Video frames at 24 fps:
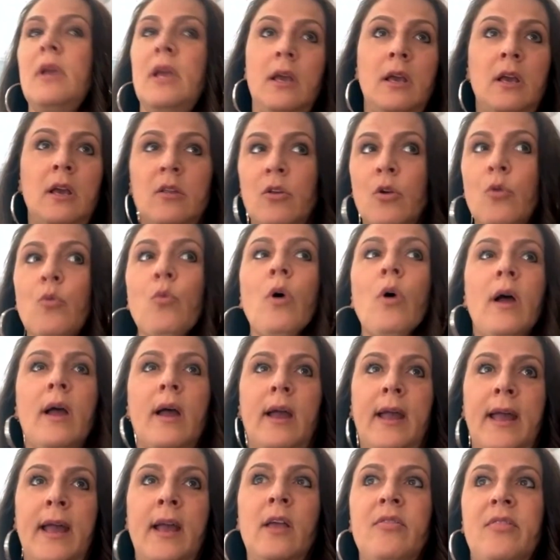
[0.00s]
either
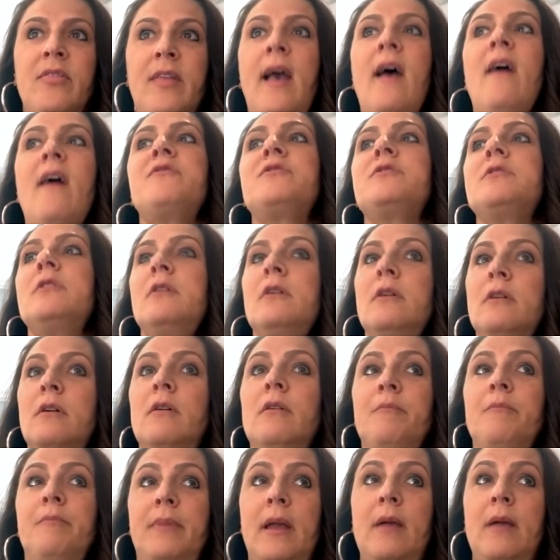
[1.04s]
way, they have to
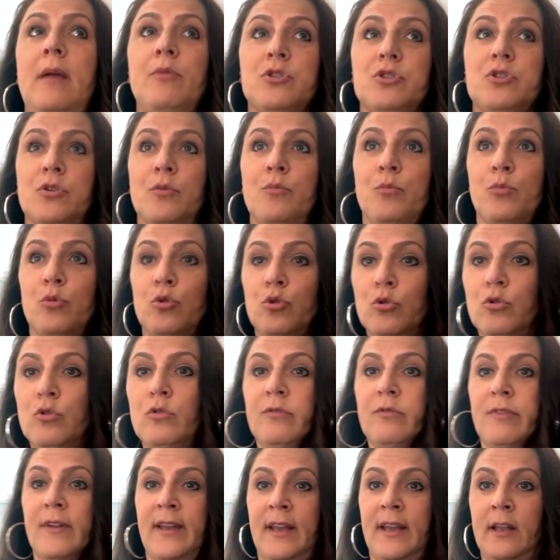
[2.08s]
be able to
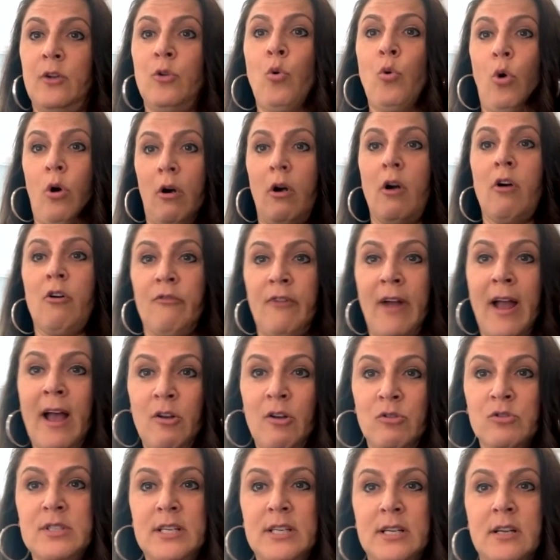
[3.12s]
move in or
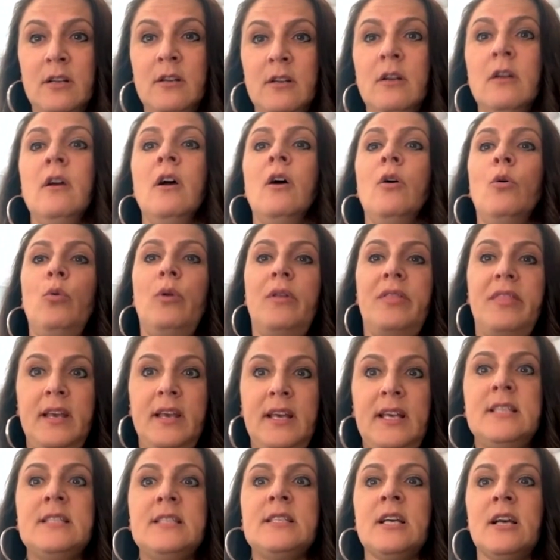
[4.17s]
around it with
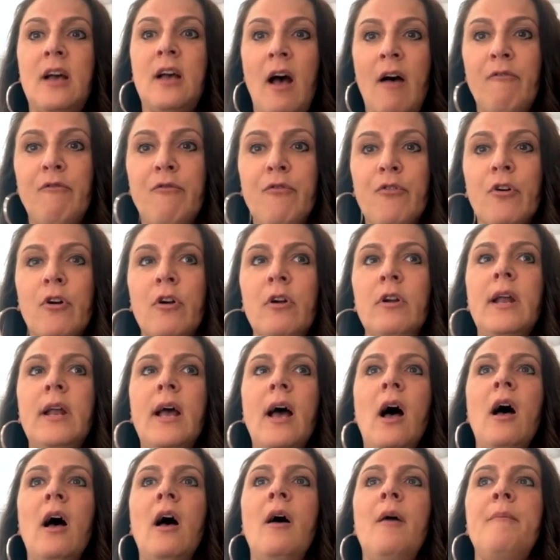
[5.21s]
ease and comfort,
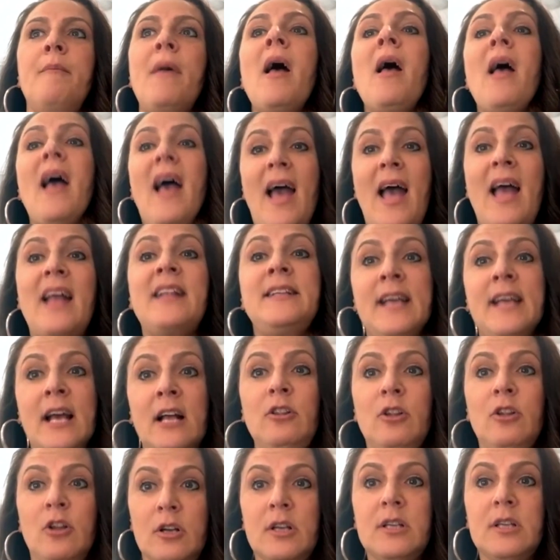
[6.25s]
and
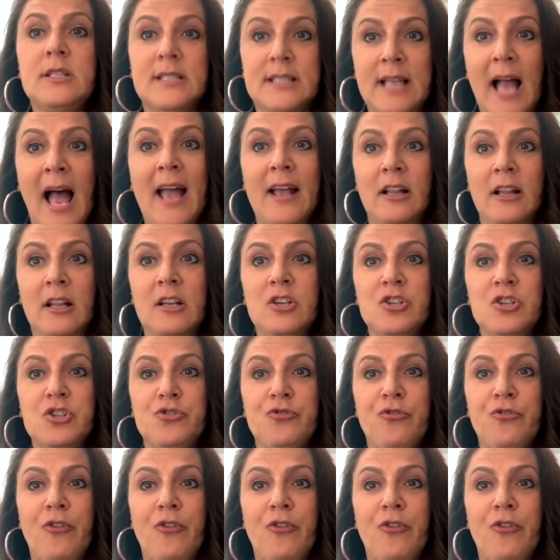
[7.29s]
yet look stylish,